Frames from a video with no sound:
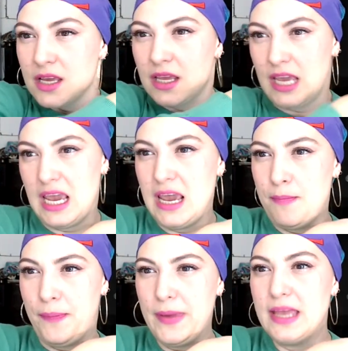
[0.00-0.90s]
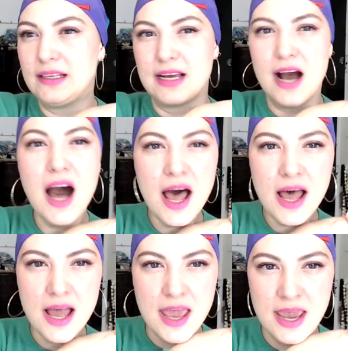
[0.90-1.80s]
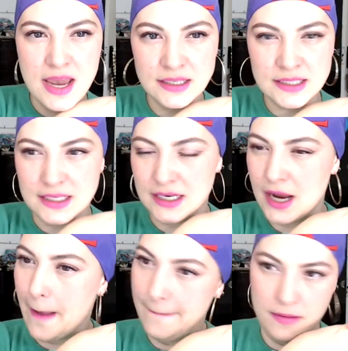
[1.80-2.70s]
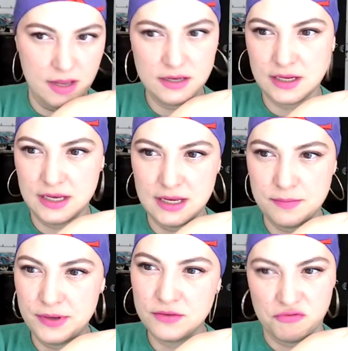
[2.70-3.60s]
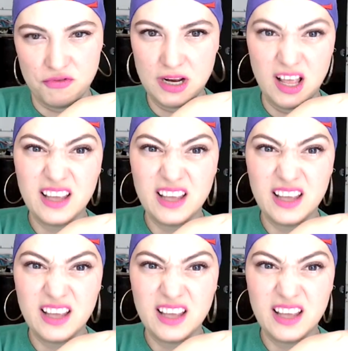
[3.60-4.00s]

keep it kind, but keep it real.